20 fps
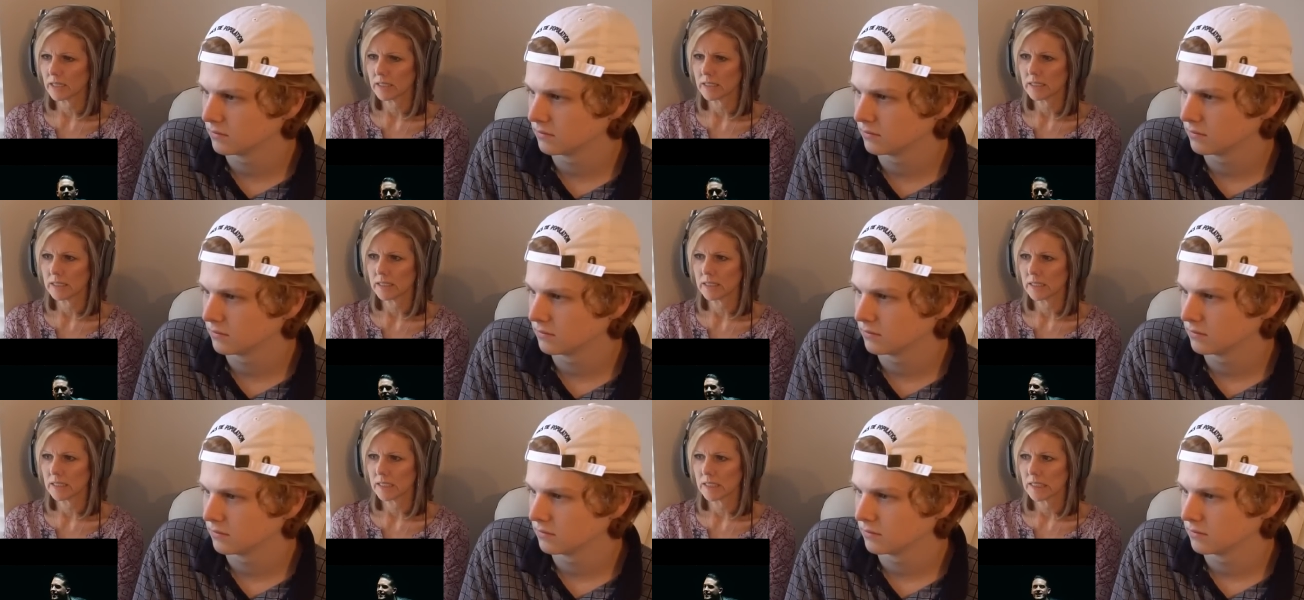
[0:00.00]

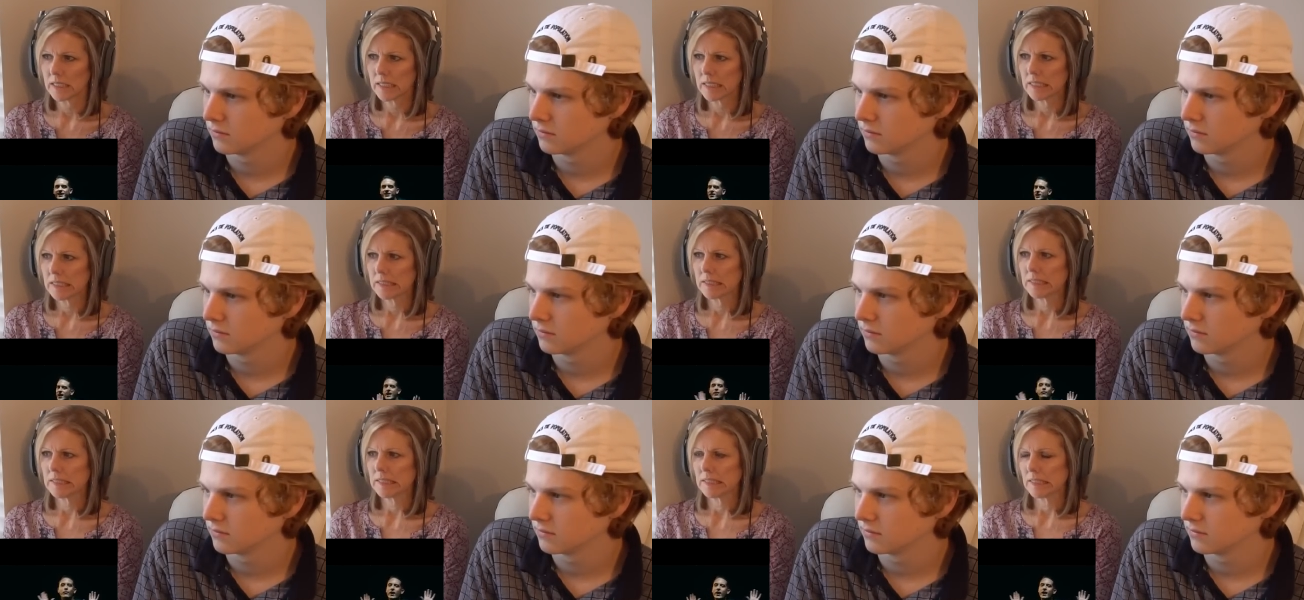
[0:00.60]

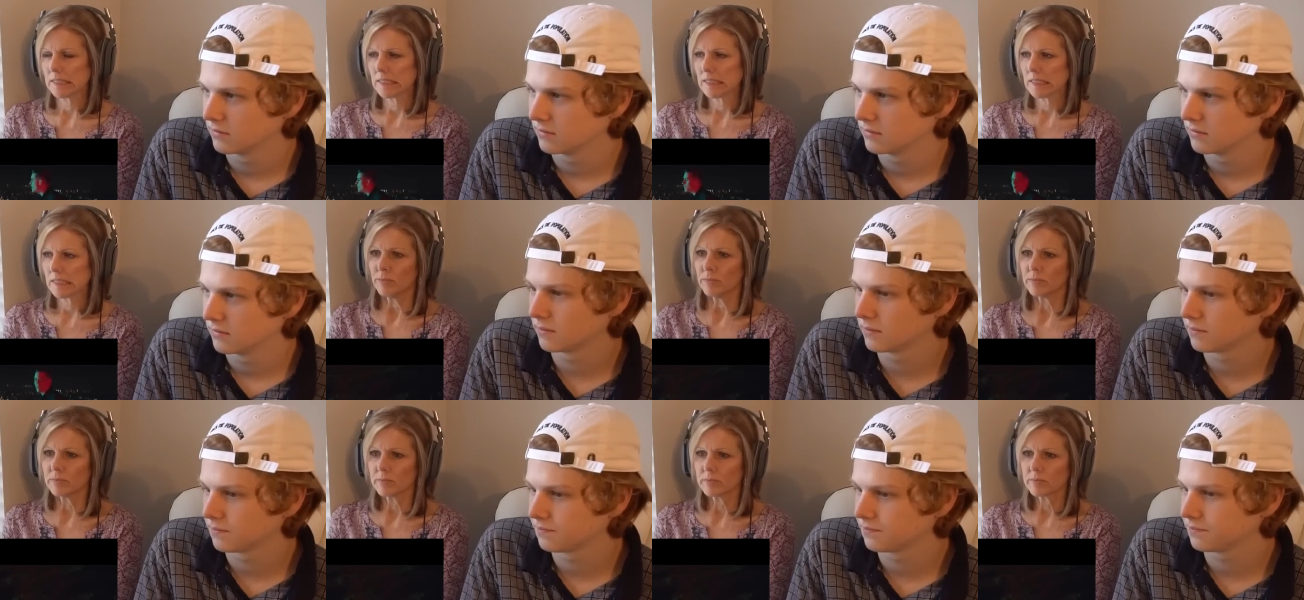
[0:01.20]

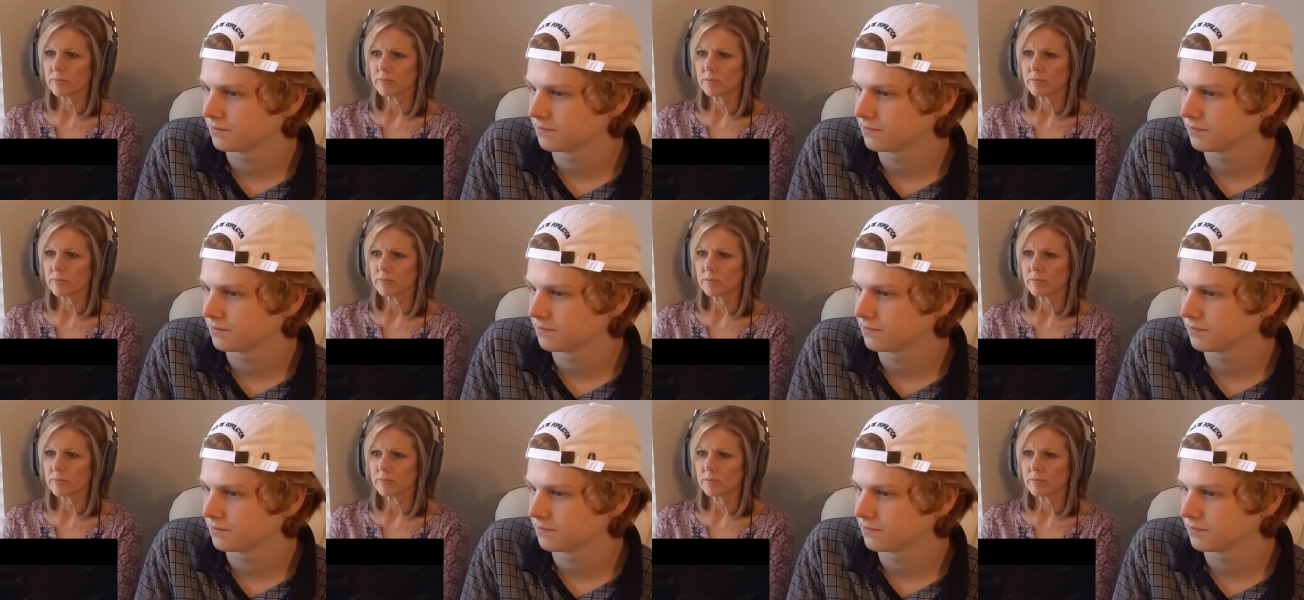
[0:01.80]
No one is speaking in this clip.